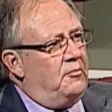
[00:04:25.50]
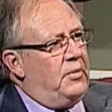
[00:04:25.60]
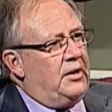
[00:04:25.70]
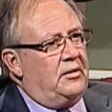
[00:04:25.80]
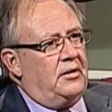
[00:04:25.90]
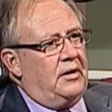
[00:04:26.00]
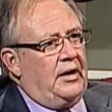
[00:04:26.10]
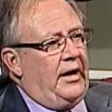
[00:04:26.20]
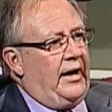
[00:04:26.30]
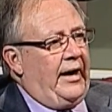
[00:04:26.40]
But
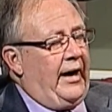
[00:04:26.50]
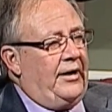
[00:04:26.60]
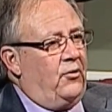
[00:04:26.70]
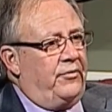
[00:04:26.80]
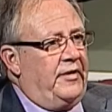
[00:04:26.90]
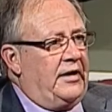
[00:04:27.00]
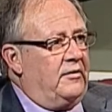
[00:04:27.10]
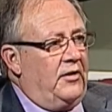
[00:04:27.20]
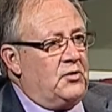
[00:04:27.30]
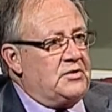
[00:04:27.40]
I don't think
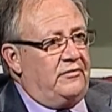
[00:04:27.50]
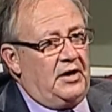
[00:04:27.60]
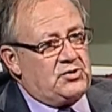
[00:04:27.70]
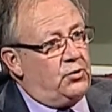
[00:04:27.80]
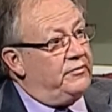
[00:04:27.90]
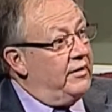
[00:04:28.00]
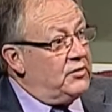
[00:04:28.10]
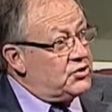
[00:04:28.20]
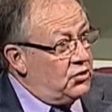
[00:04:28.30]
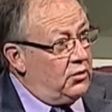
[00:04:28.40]
those of us who have never
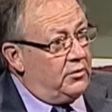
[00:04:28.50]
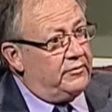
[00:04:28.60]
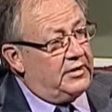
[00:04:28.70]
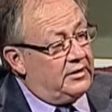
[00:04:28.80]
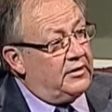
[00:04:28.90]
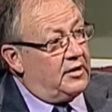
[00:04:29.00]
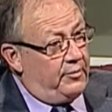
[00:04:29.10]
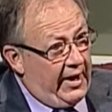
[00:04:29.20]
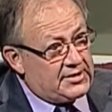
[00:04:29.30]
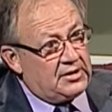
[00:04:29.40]
served in the
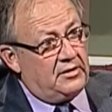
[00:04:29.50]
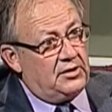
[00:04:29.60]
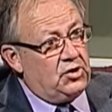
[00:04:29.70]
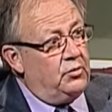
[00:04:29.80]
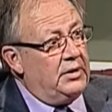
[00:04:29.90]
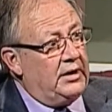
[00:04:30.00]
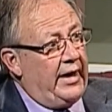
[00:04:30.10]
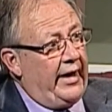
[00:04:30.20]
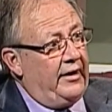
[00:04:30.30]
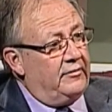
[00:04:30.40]
capacity that you men
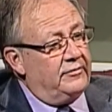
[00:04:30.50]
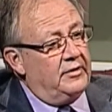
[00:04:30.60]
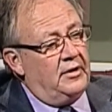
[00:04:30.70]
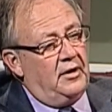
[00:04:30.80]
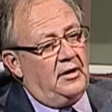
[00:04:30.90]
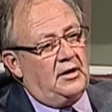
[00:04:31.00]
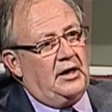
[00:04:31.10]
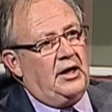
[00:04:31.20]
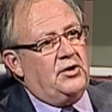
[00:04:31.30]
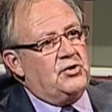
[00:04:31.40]
have
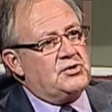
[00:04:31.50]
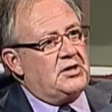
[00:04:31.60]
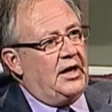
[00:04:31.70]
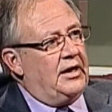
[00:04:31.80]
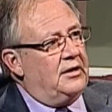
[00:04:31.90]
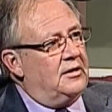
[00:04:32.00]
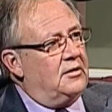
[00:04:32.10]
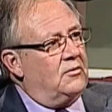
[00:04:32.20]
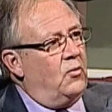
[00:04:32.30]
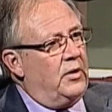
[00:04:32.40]
can
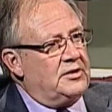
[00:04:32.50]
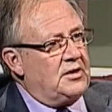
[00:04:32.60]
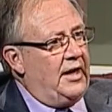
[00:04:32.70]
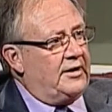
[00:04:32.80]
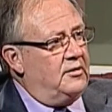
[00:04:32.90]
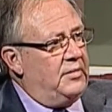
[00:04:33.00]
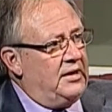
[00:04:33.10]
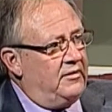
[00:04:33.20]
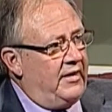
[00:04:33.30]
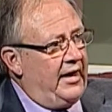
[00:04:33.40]
understand what it's like to be
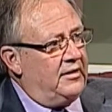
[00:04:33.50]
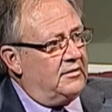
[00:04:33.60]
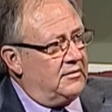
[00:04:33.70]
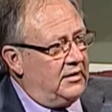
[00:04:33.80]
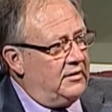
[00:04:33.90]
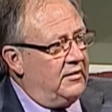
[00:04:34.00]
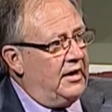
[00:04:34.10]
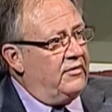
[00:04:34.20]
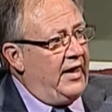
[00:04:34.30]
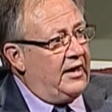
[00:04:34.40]
in that
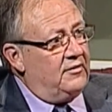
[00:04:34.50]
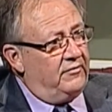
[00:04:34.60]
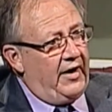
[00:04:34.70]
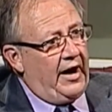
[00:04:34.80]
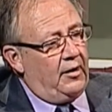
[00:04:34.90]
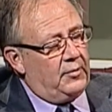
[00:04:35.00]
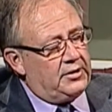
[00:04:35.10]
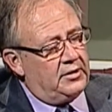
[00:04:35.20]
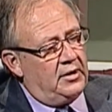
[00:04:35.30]
environment.